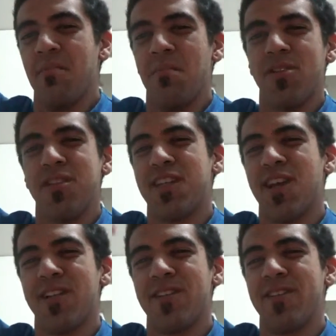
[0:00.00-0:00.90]

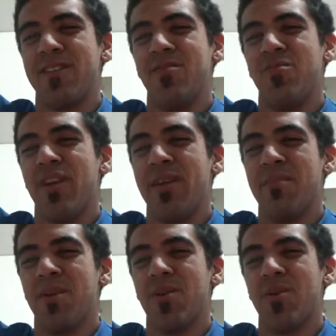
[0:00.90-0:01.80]
multicolored
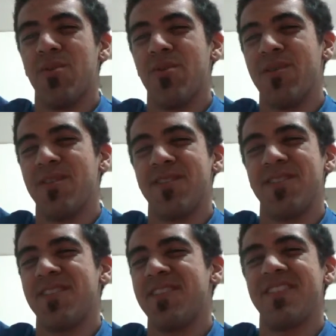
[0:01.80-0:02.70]
rainbow,
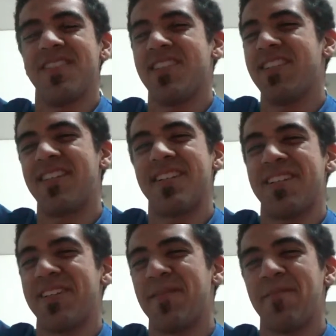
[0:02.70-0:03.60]

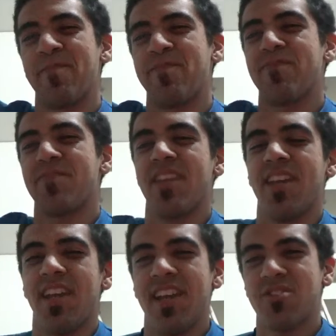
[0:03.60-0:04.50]
like,
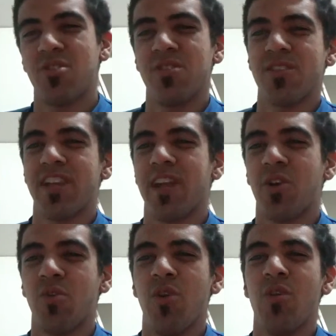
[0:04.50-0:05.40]
it sort of looked
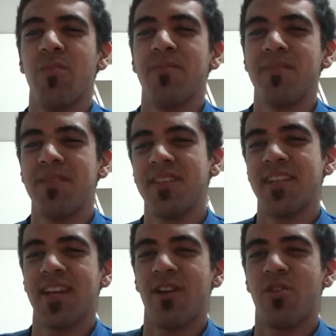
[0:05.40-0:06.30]
like chrome,
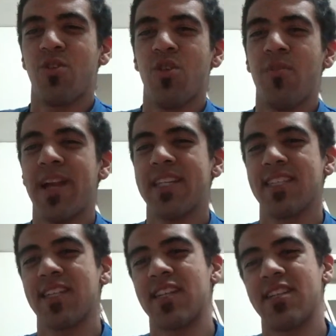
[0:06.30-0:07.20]
like how chrome
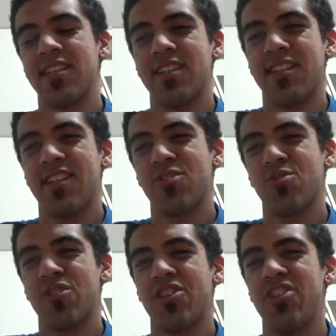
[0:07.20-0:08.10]
has like a
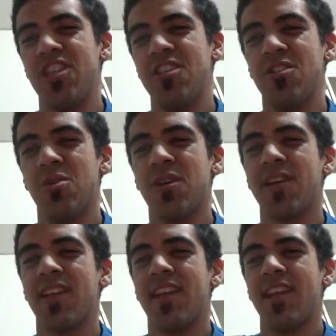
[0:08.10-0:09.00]
sort of sheen to
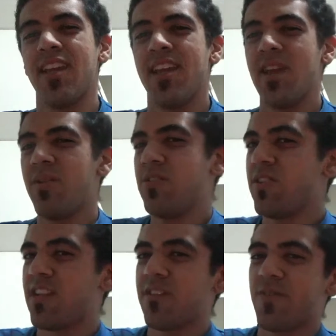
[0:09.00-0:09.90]
it, and when
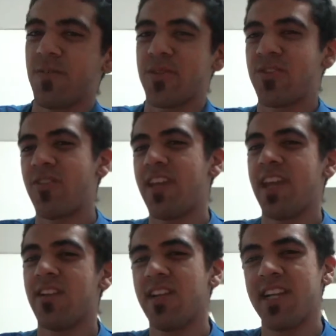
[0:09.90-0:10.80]
you look at it from a certain
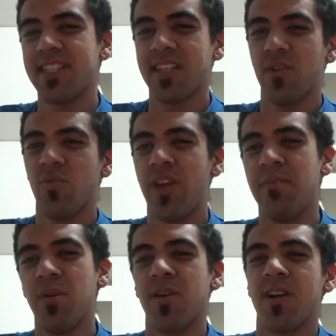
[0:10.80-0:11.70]
angle, it has like a
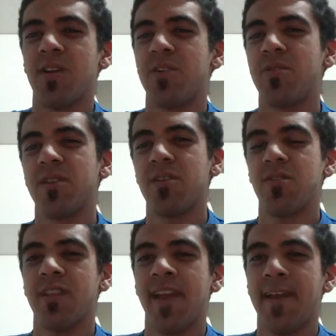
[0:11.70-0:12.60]
rainbow color to it.
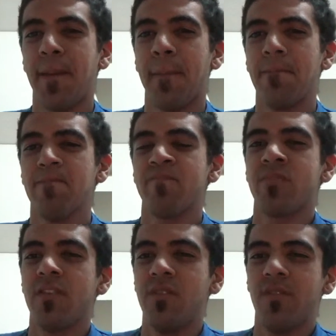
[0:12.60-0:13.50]
Or like
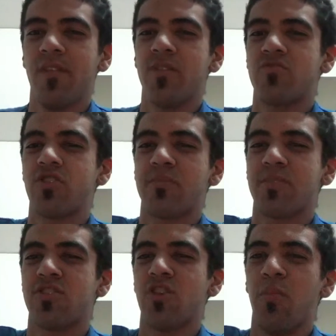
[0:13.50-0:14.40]
if you've ever
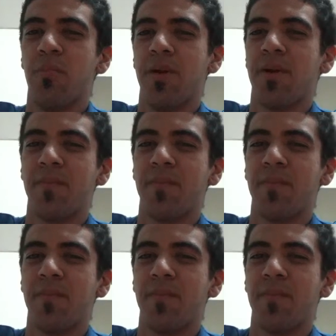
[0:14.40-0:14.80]
dropped soap